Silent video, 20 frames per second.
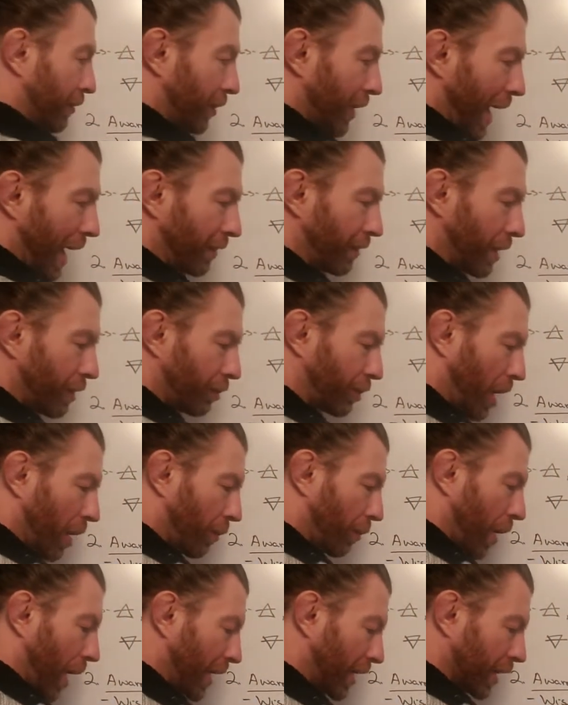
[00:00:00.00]
And as I start
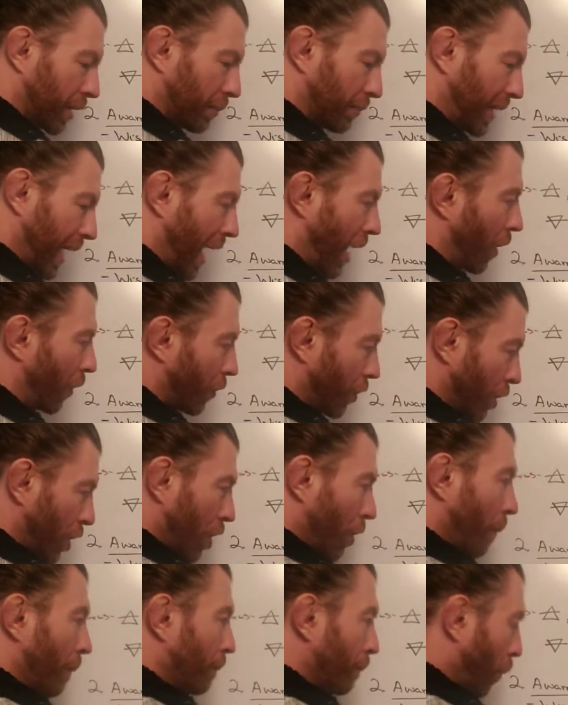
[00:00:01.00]
writing them down,
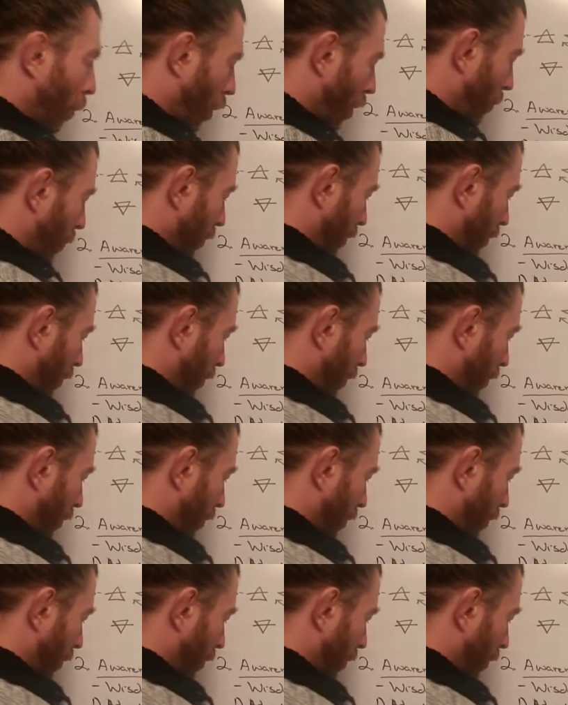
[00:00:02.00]
more will